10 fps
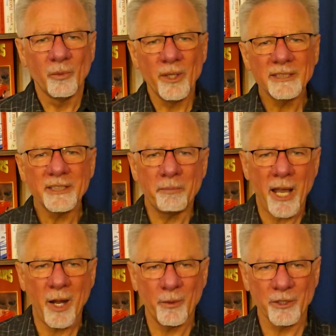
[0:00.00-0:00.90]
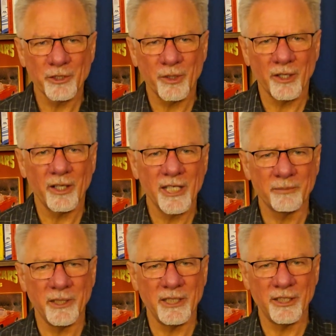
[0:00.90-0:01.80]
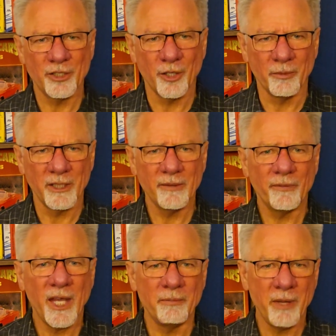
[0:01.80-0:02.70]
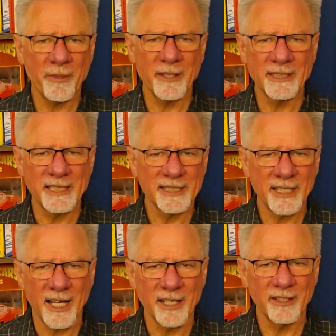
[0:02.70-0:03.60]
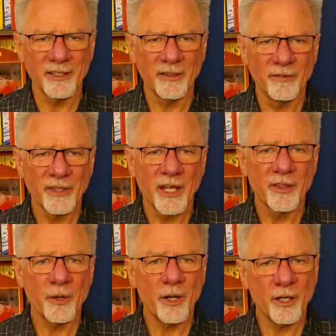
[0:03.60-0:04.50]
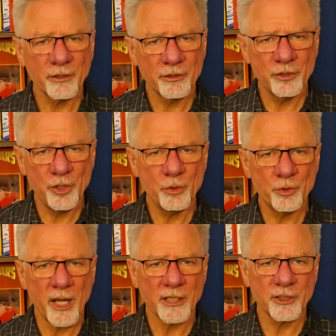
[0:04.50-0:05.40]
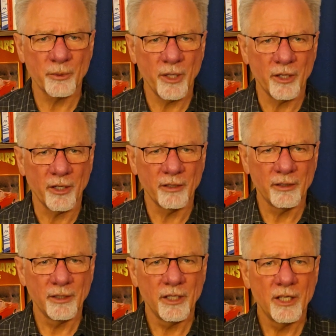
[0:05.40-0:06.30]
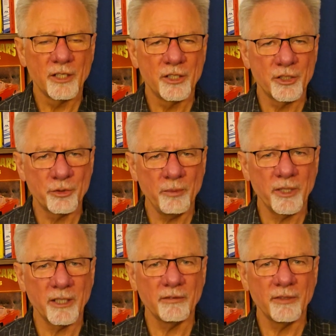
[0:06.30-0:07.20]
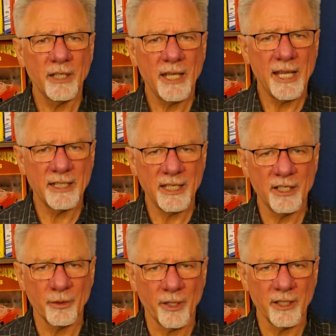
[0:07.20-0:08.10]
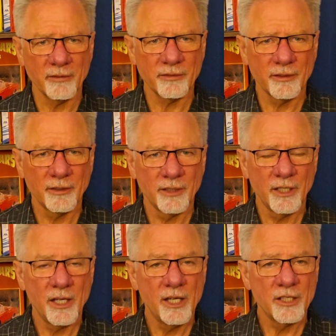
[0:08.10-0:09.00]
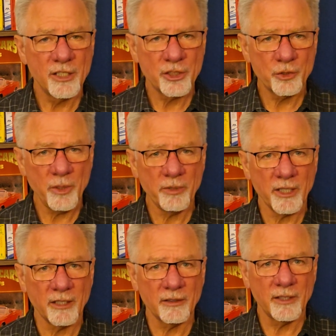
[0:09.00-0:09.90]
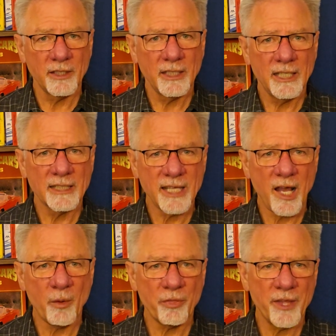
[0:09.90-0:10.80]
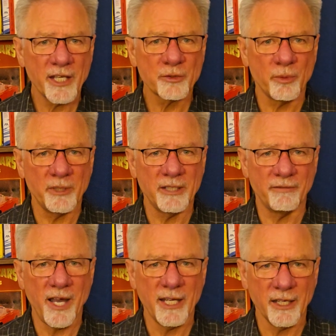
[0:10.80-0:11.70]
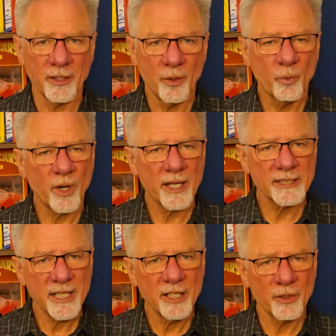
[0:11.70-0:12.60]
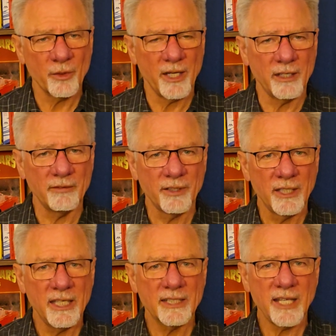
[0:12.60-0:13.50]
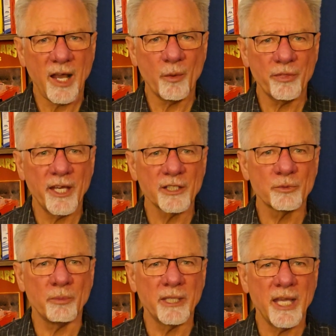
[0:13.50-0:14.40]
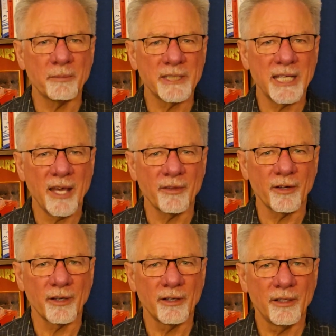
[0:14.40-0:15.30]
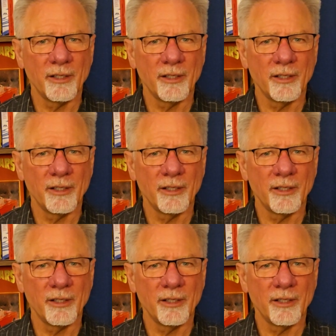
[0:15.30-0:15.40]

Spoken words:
Once the power struggle has been determined and methods decided, there are two tracks to run on: distributive and integrative. Distributive is how things will be divided, whereas integrative is how things will be kept together.